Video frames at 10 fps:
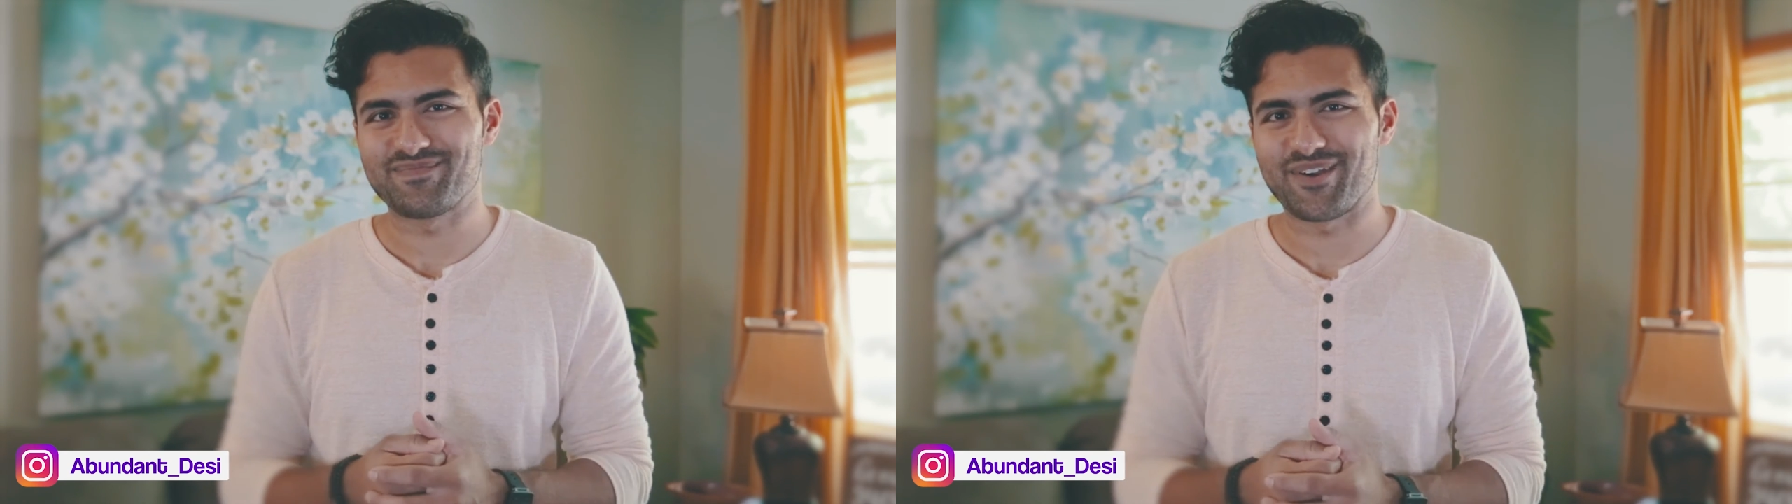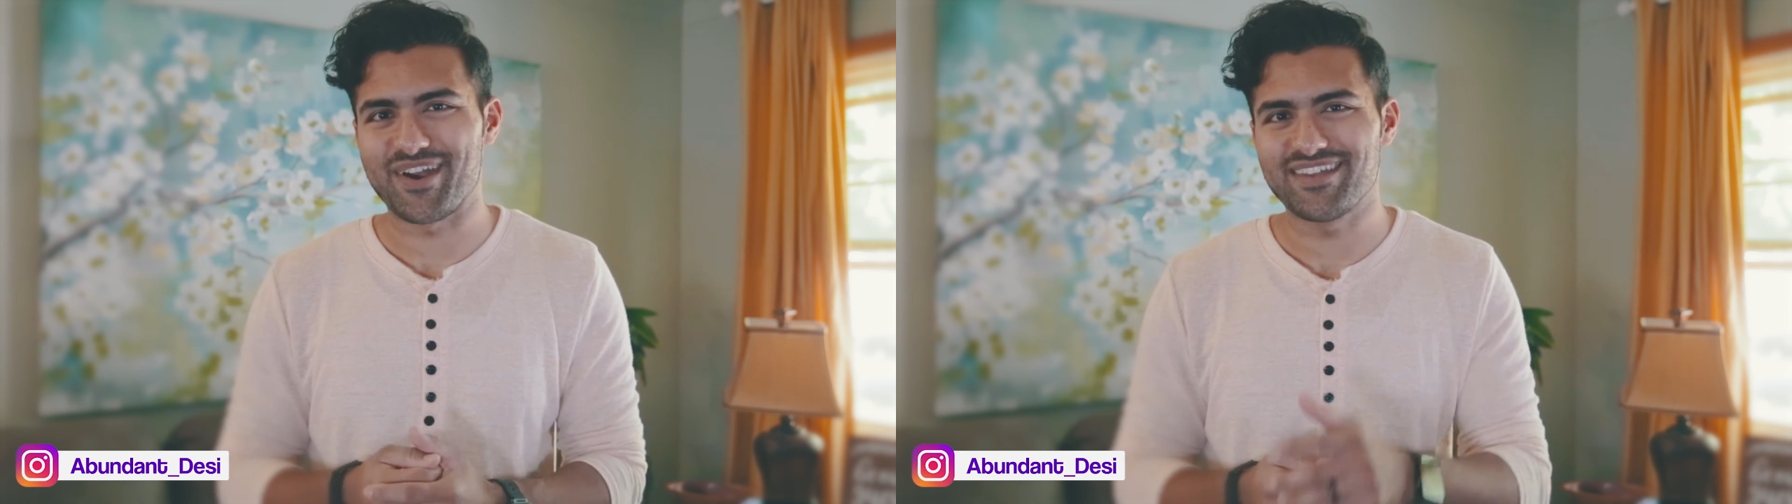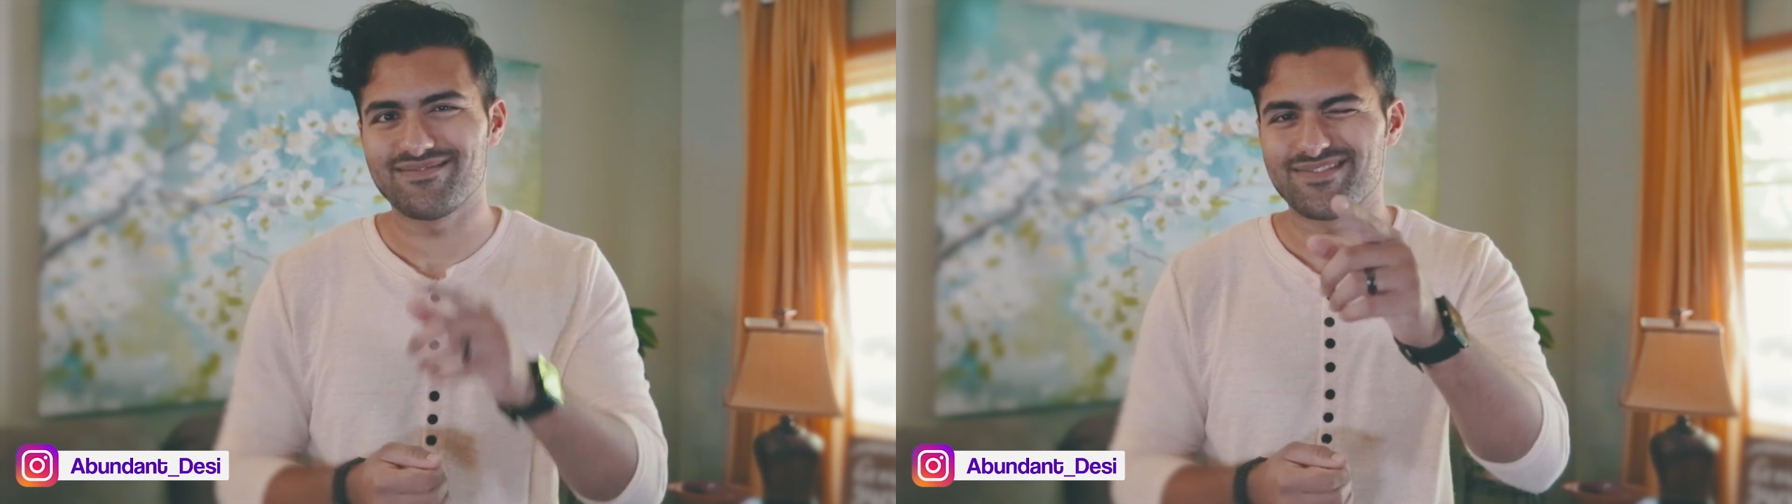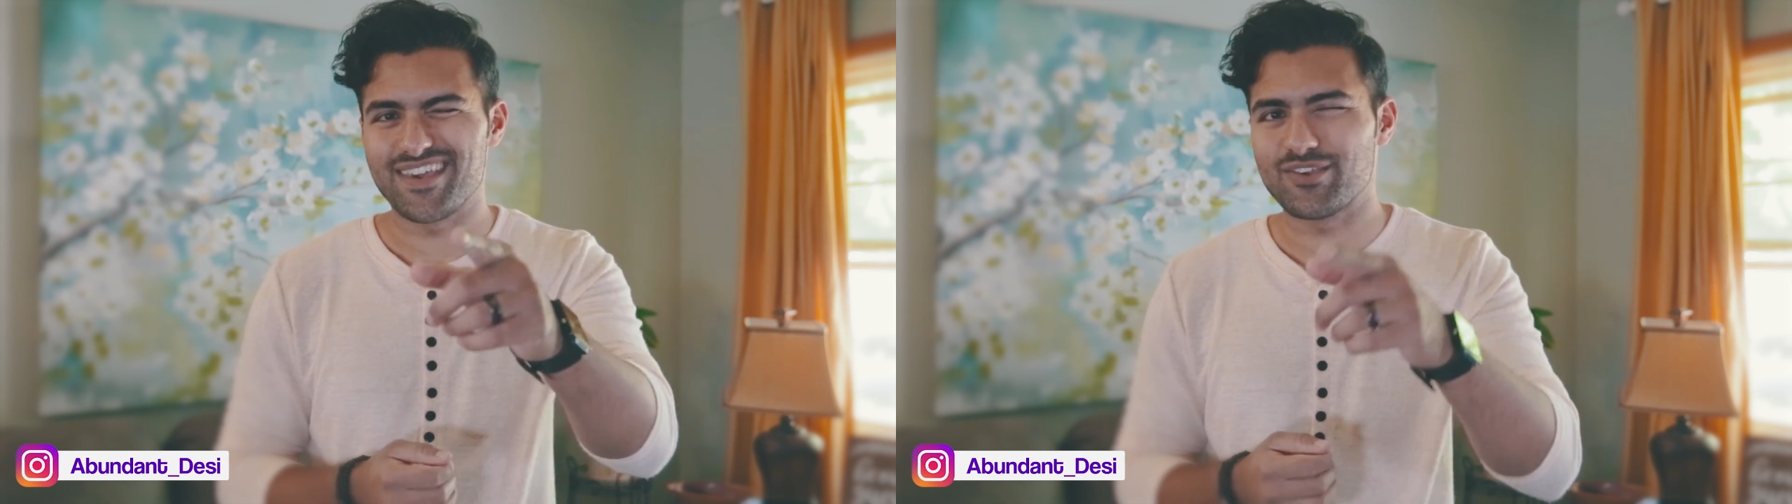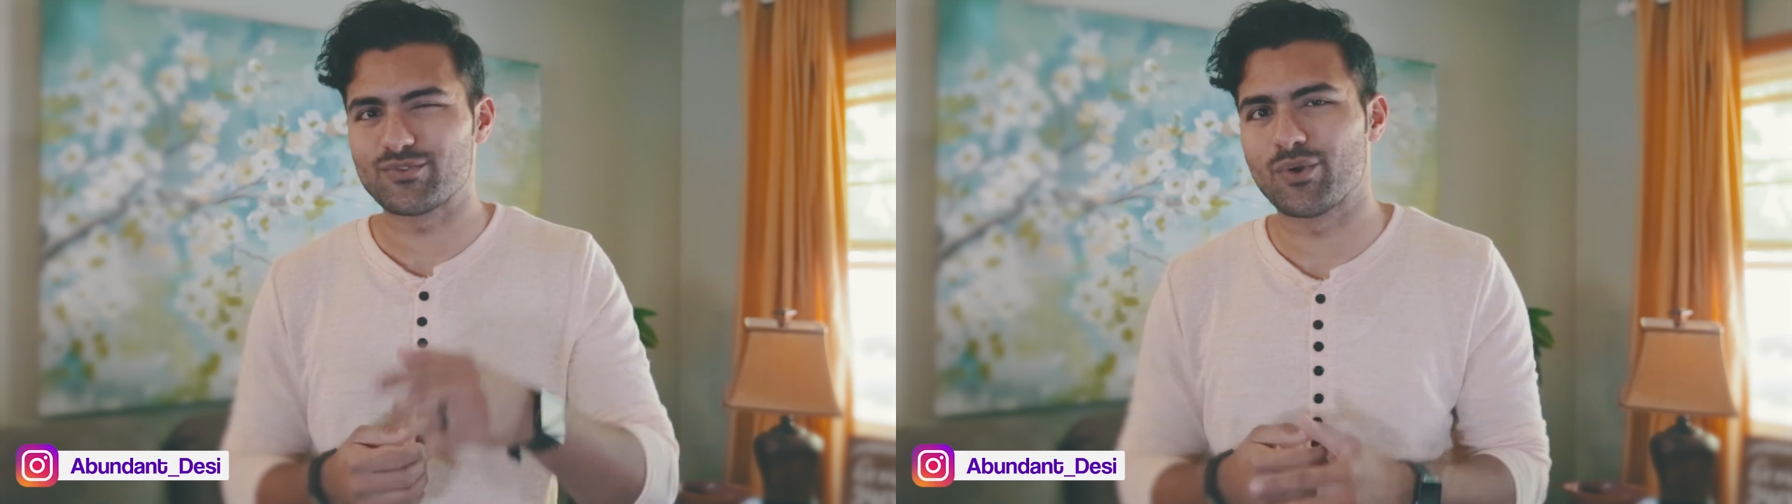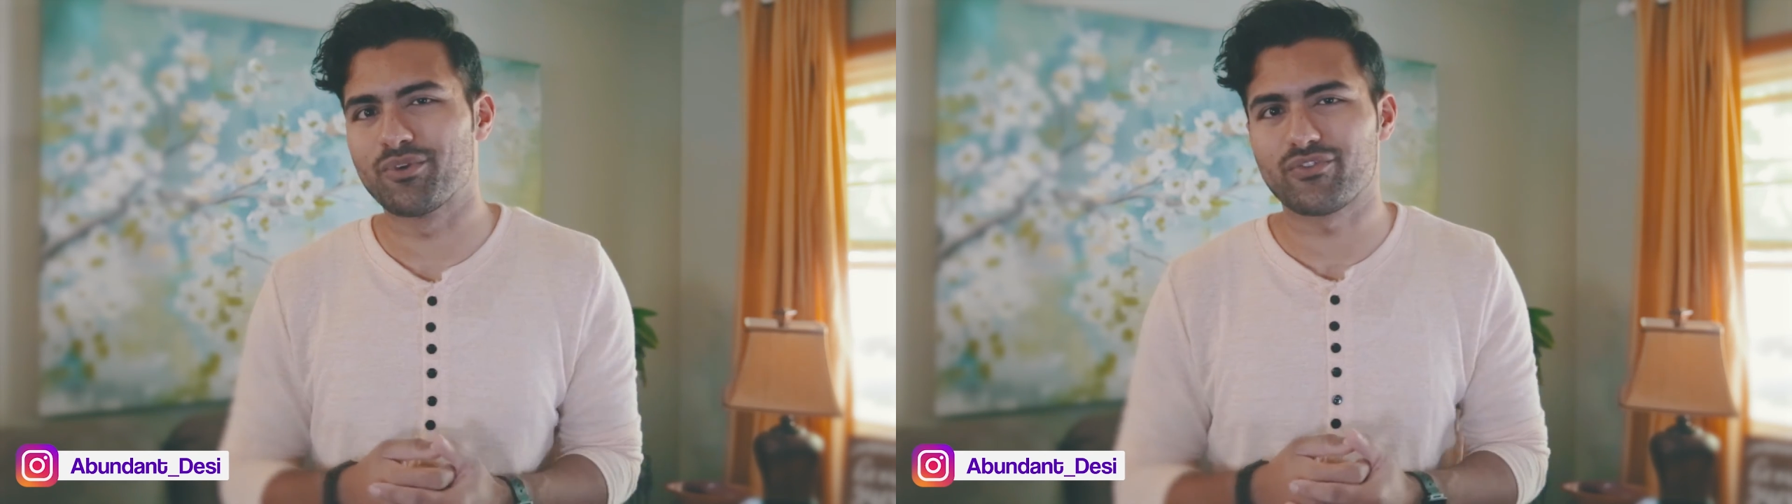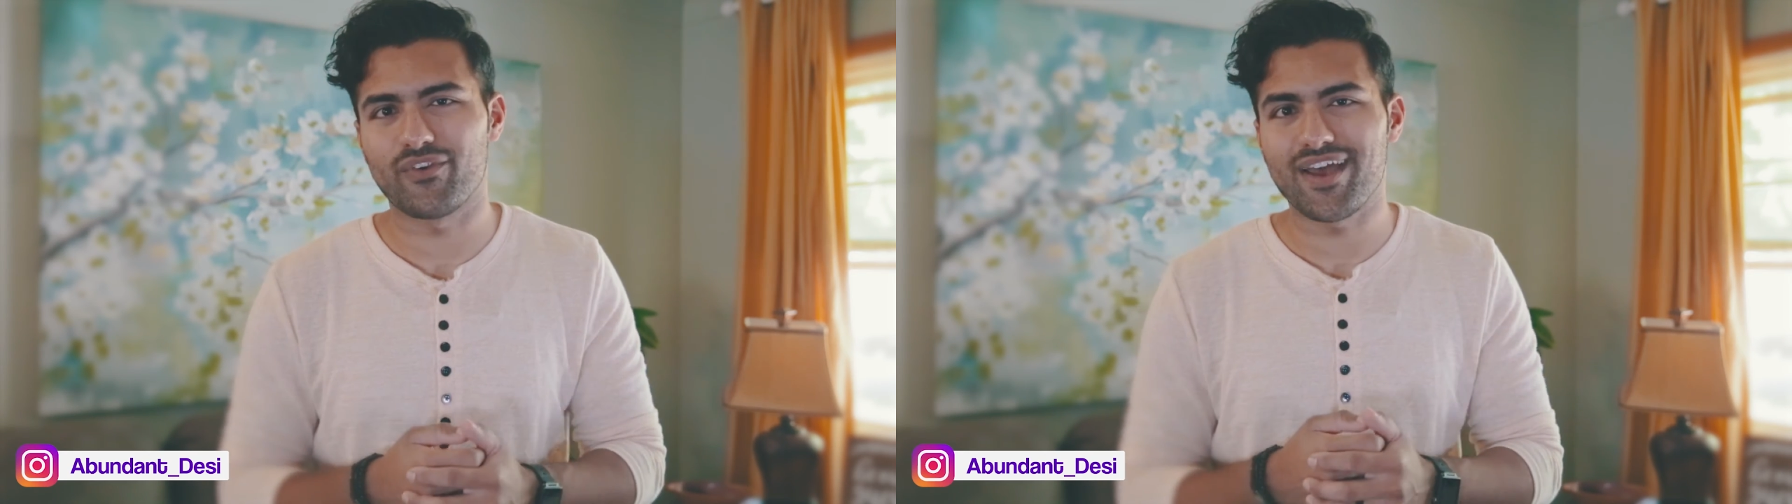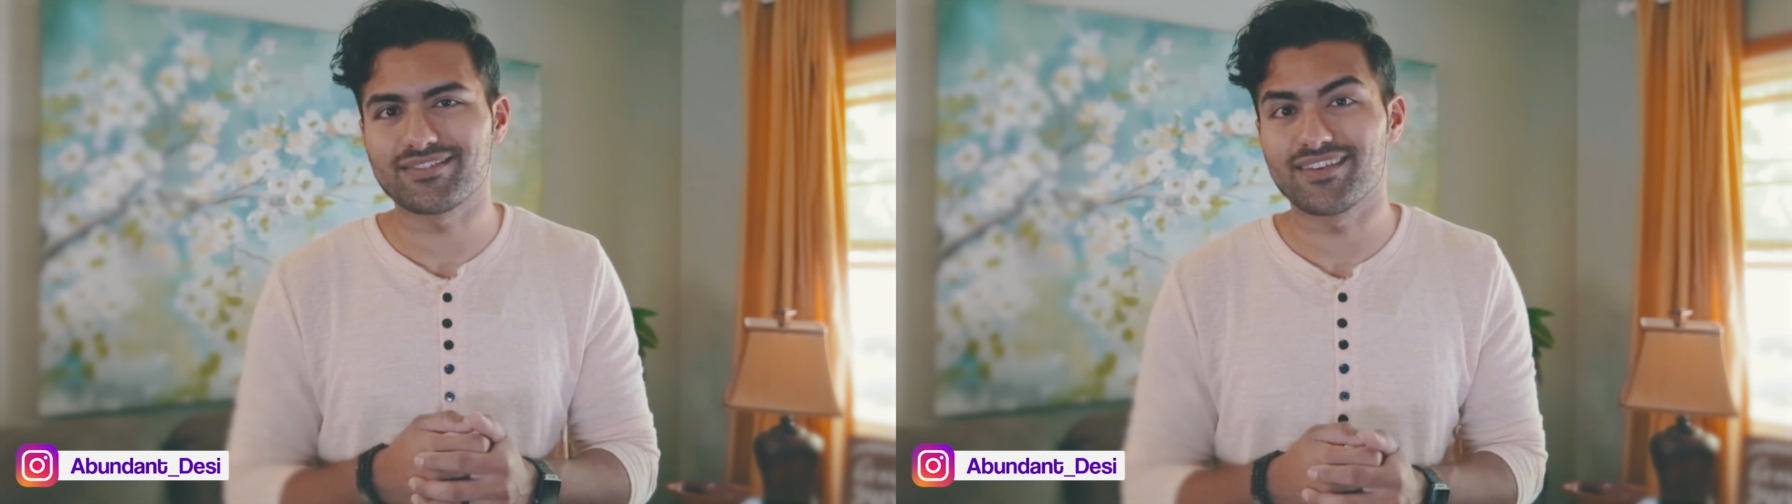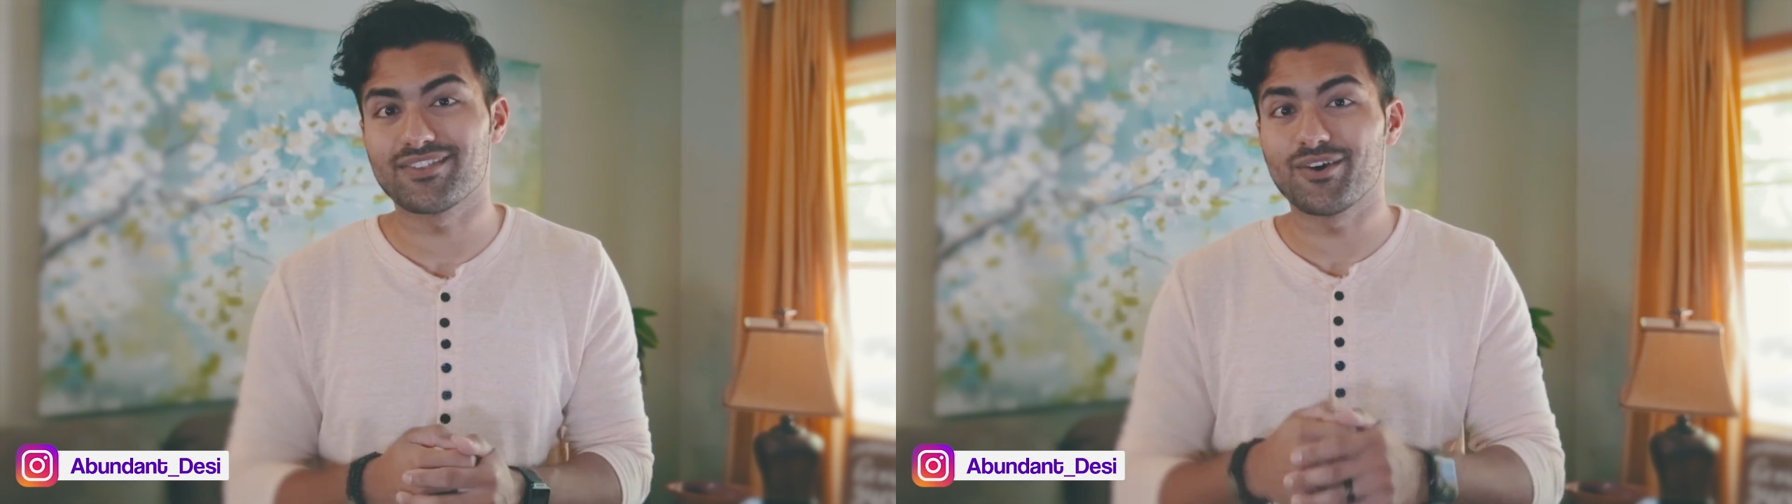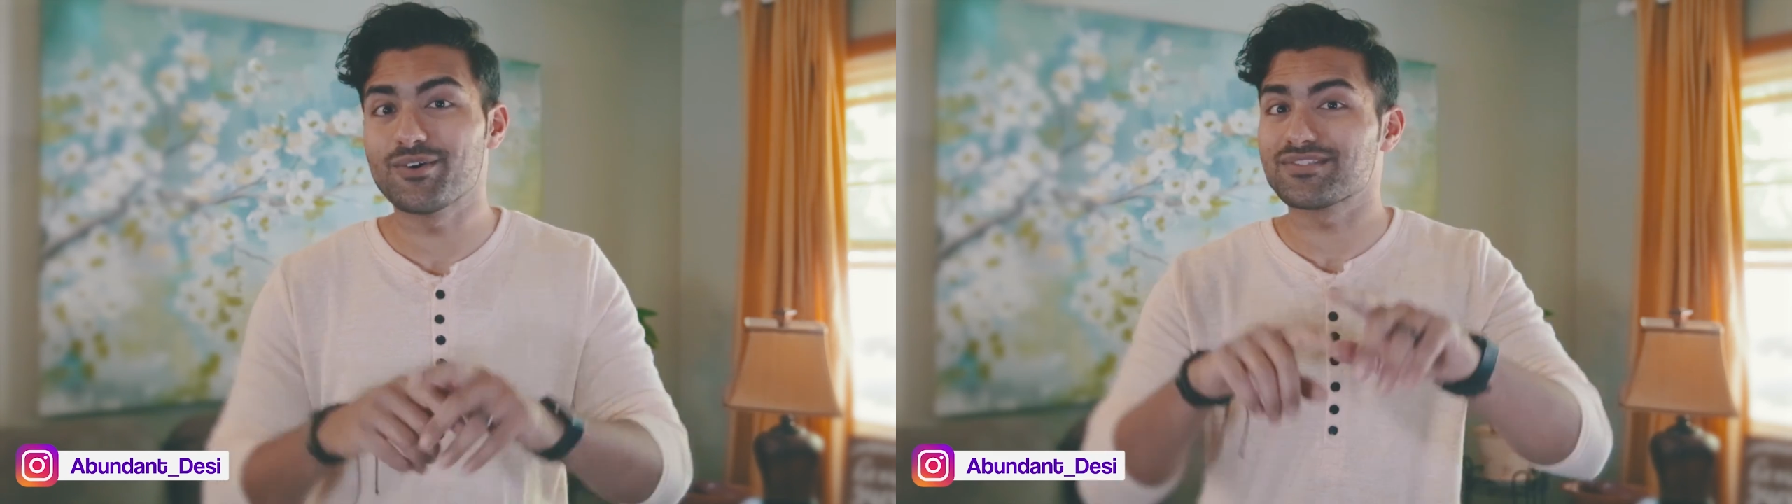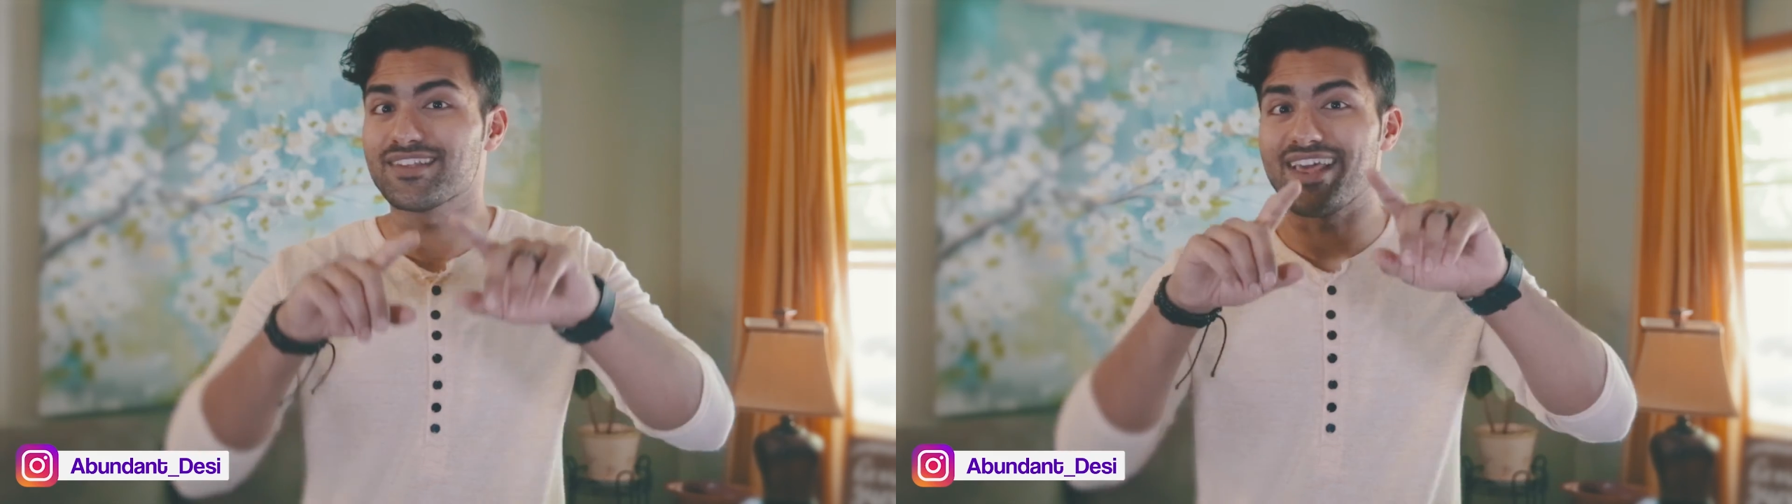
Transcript: All right, thank you so much for asking those,